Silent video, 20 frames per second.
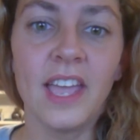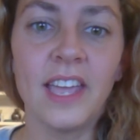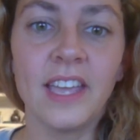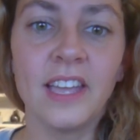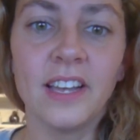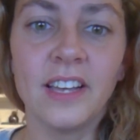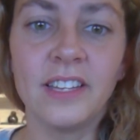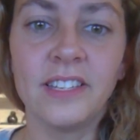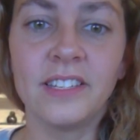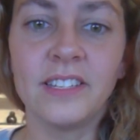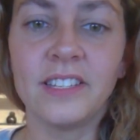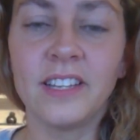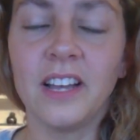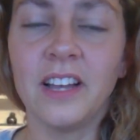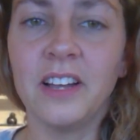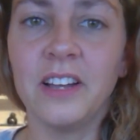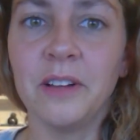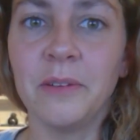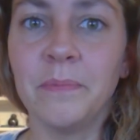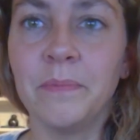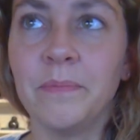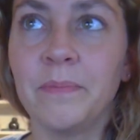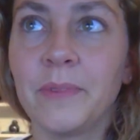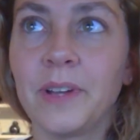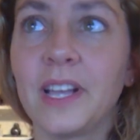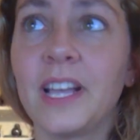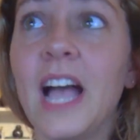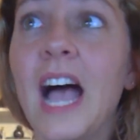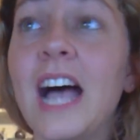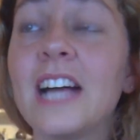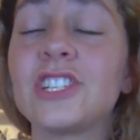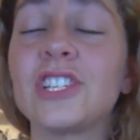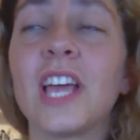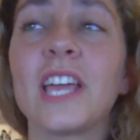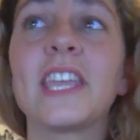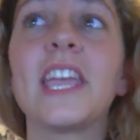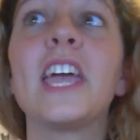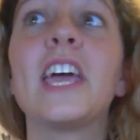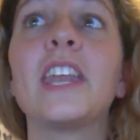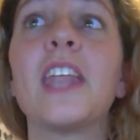And um, gosh, I
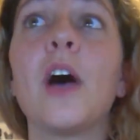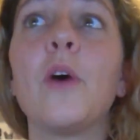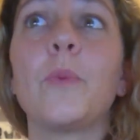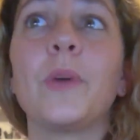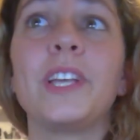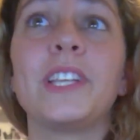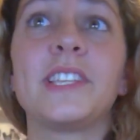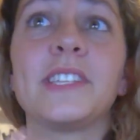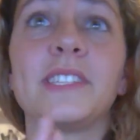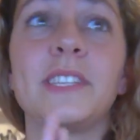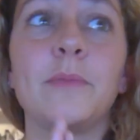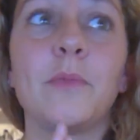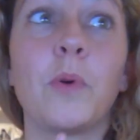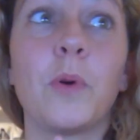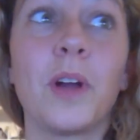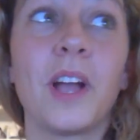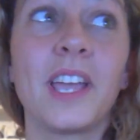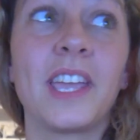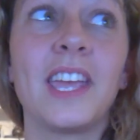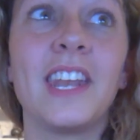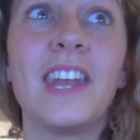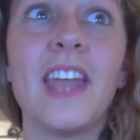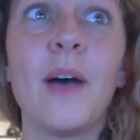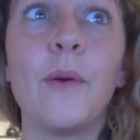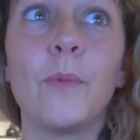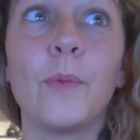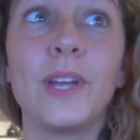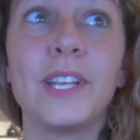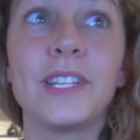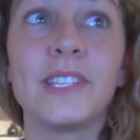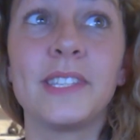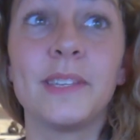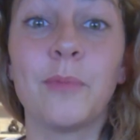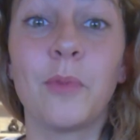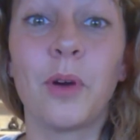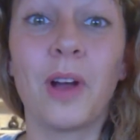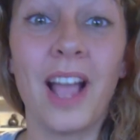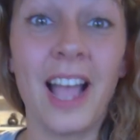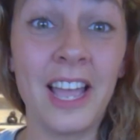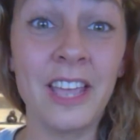cannot wait to see more. I cannot wait to see
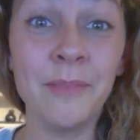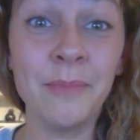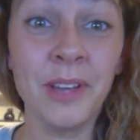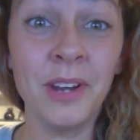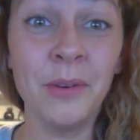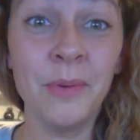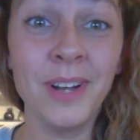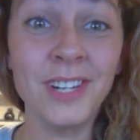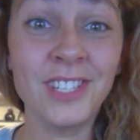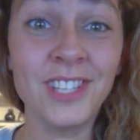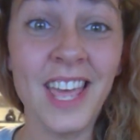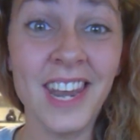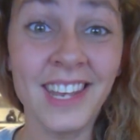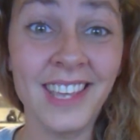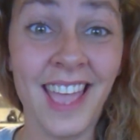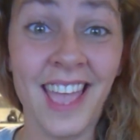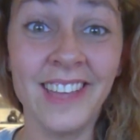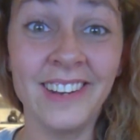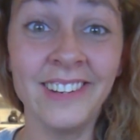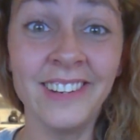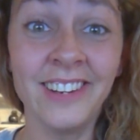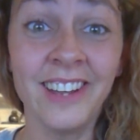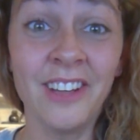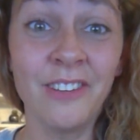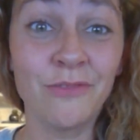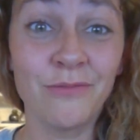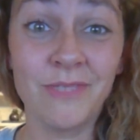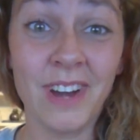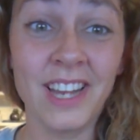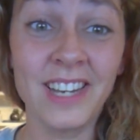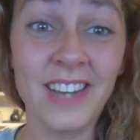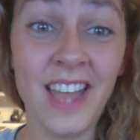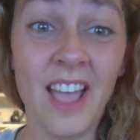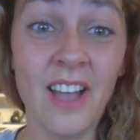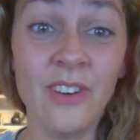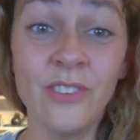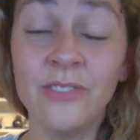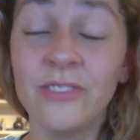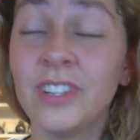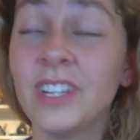more. I'm going to watch that again right
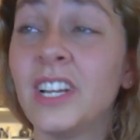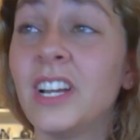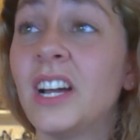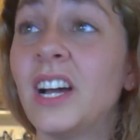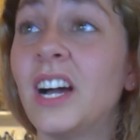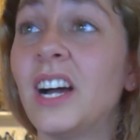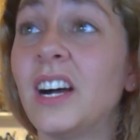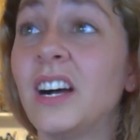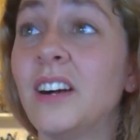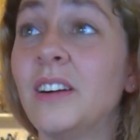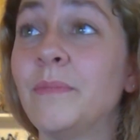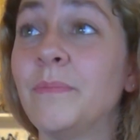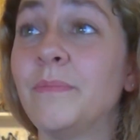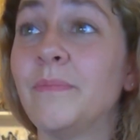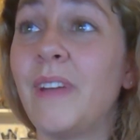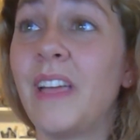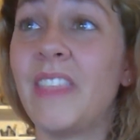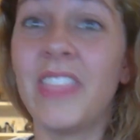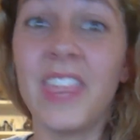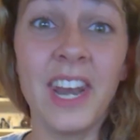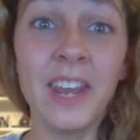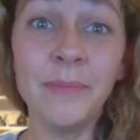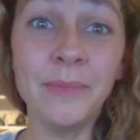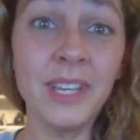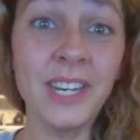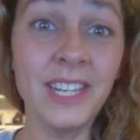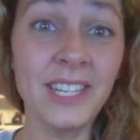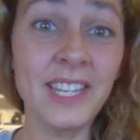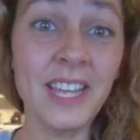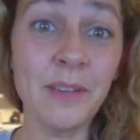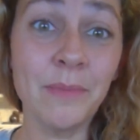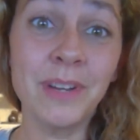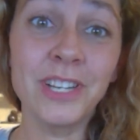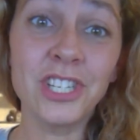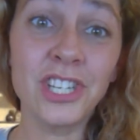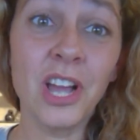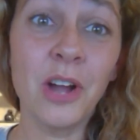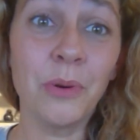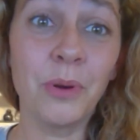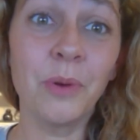now. Um, and then I'm going to take my
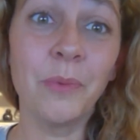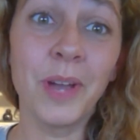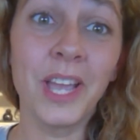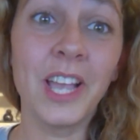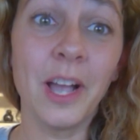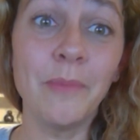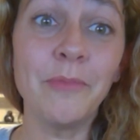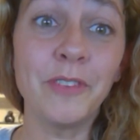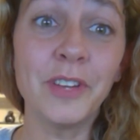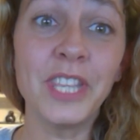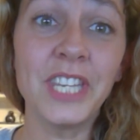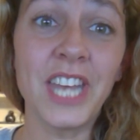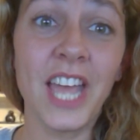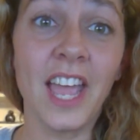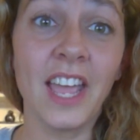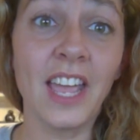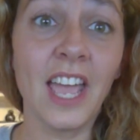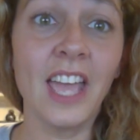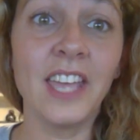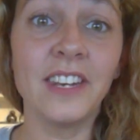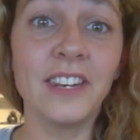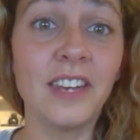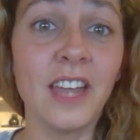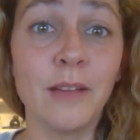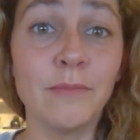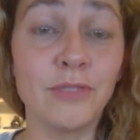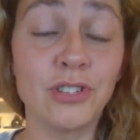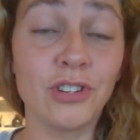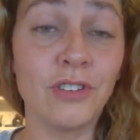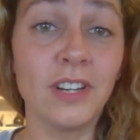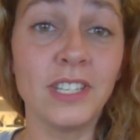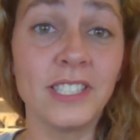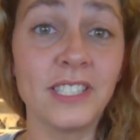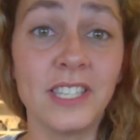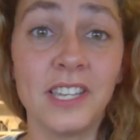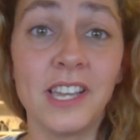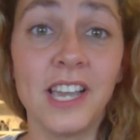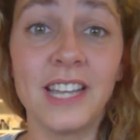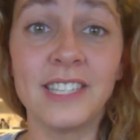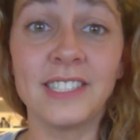shower and wake up for the day. And I'm sure I'll
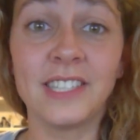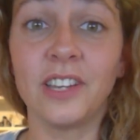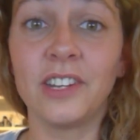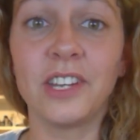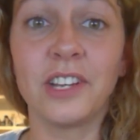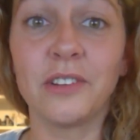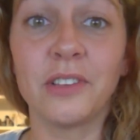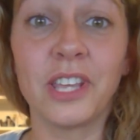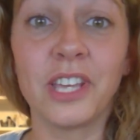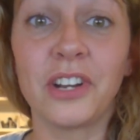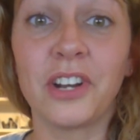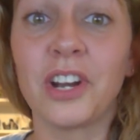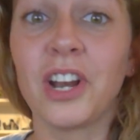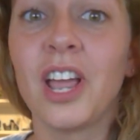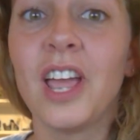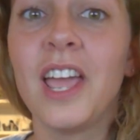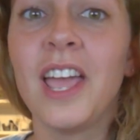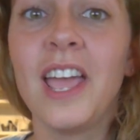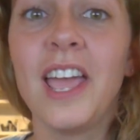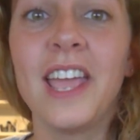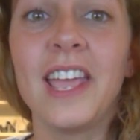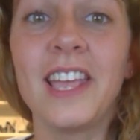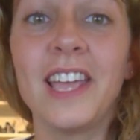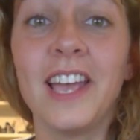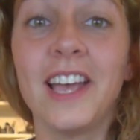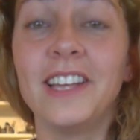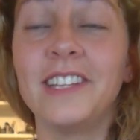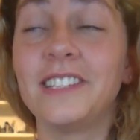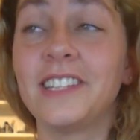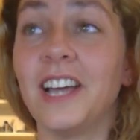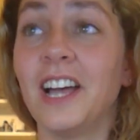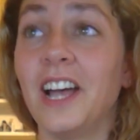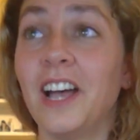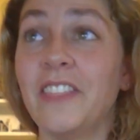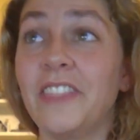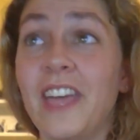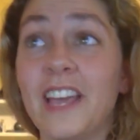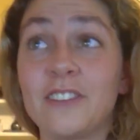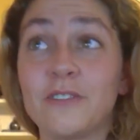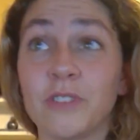see you guys on here later. And uh,
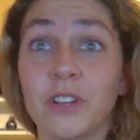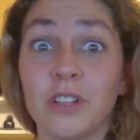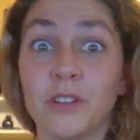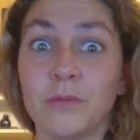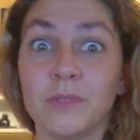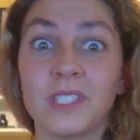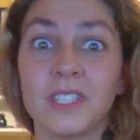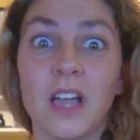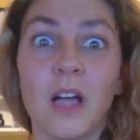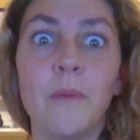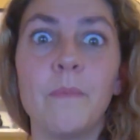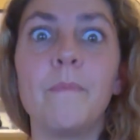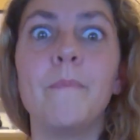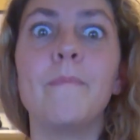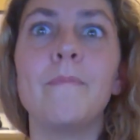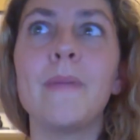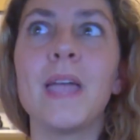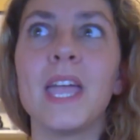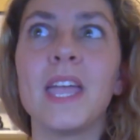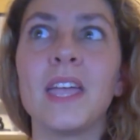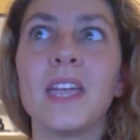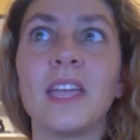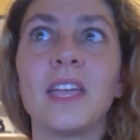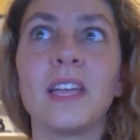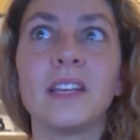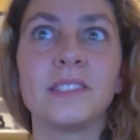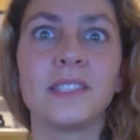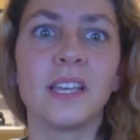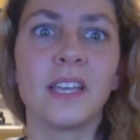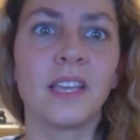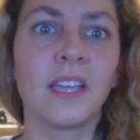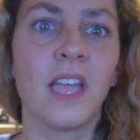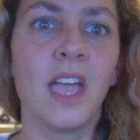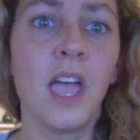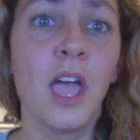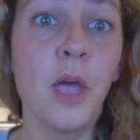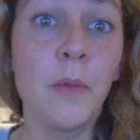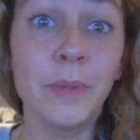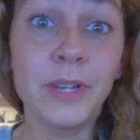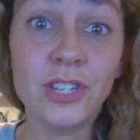that trailer was amazing.
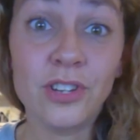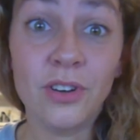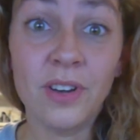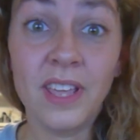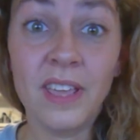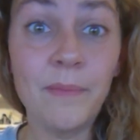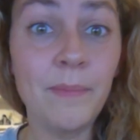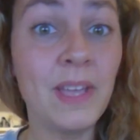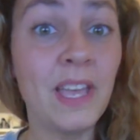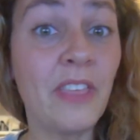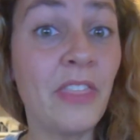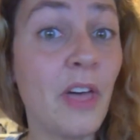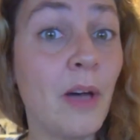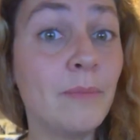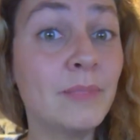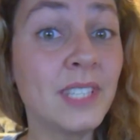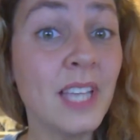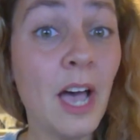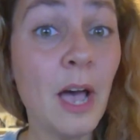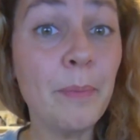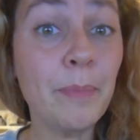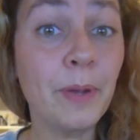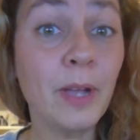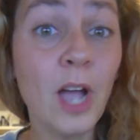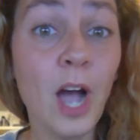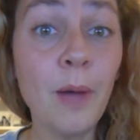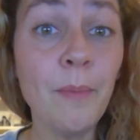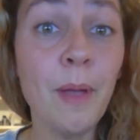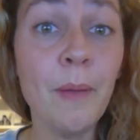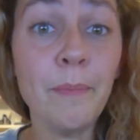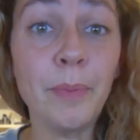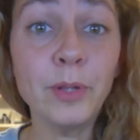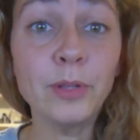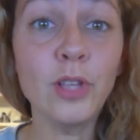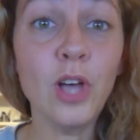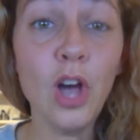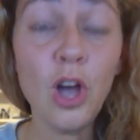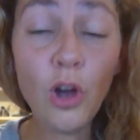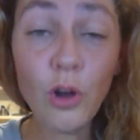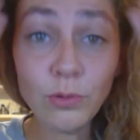Be sure to give me a thumbs up. Comment
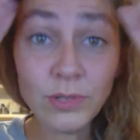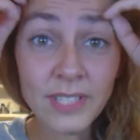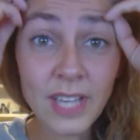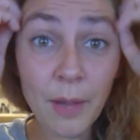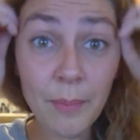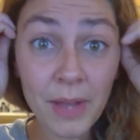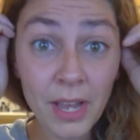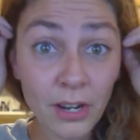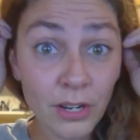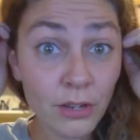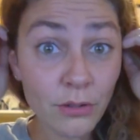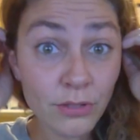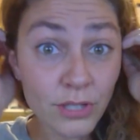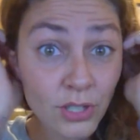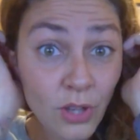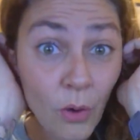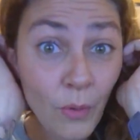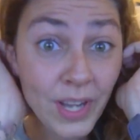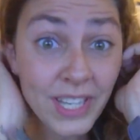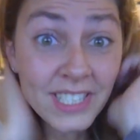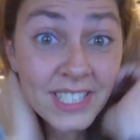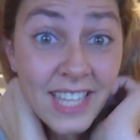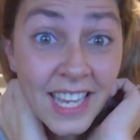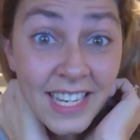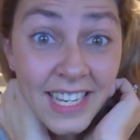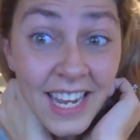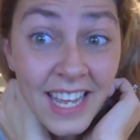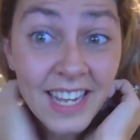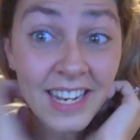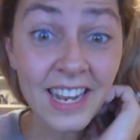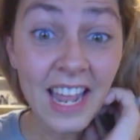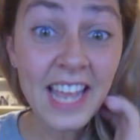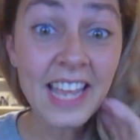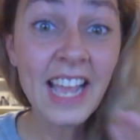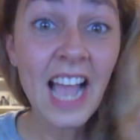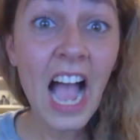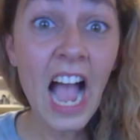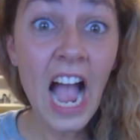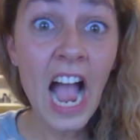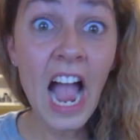below. Tell me, are you so excited? Like,
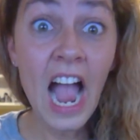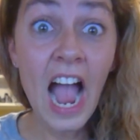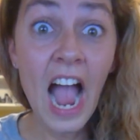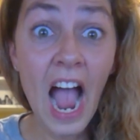ah.